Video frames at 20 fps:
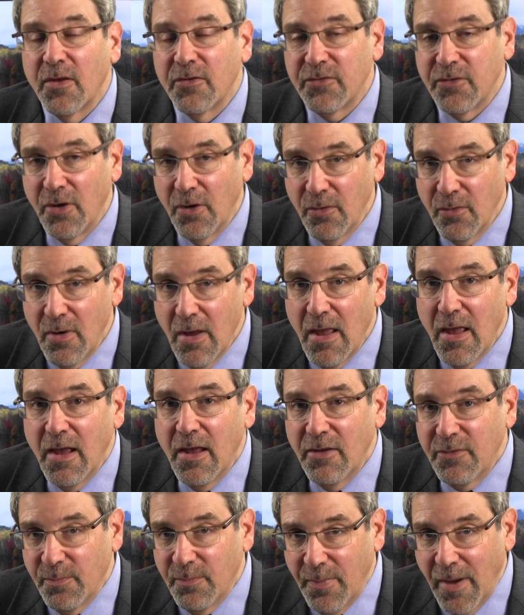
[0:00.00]
So
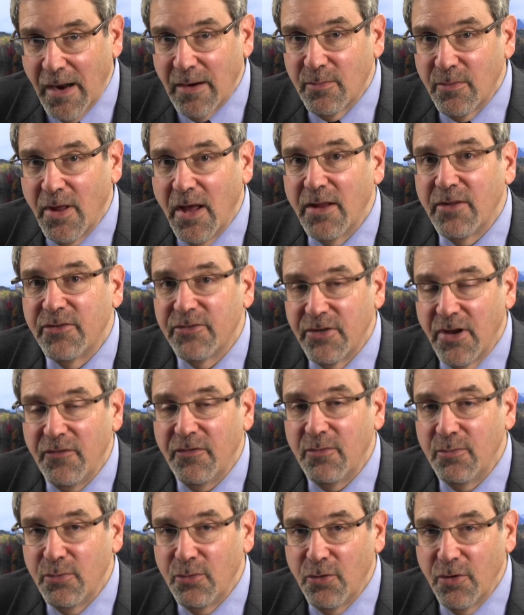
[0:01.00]
bottom line,
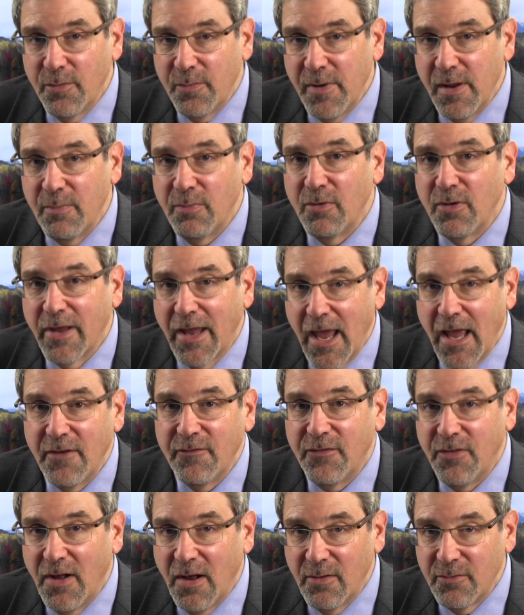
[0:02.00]
self-employed people
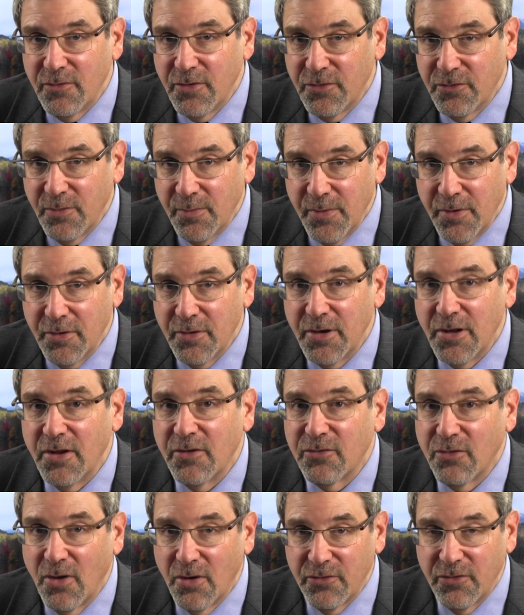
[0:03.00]
can file disability
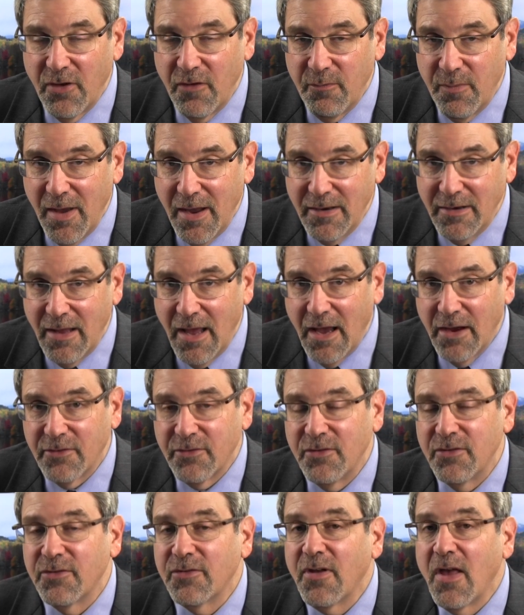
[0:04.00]
as long as they've paid
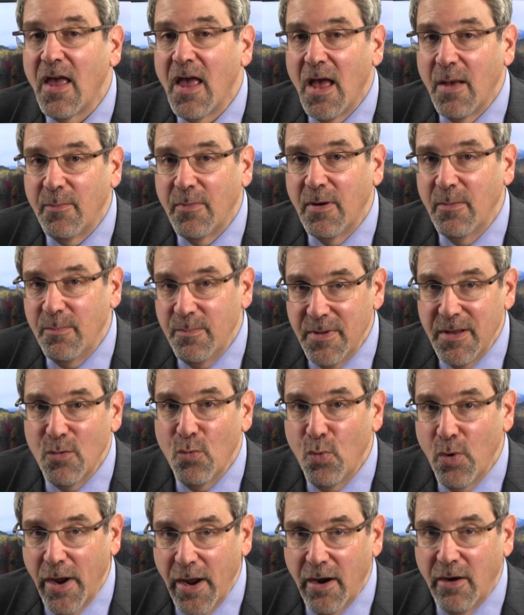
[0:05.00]
taxes, but
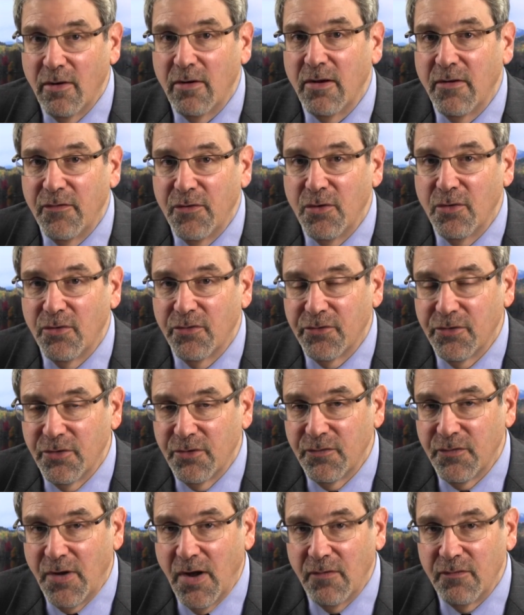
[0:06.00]
beware if you're
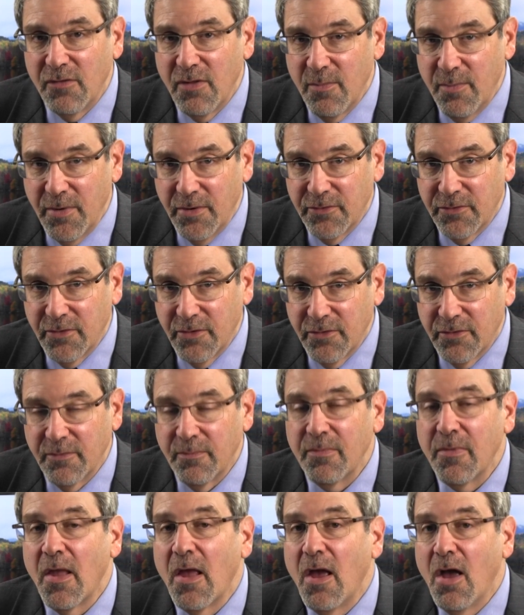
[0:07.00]
still involved in the business.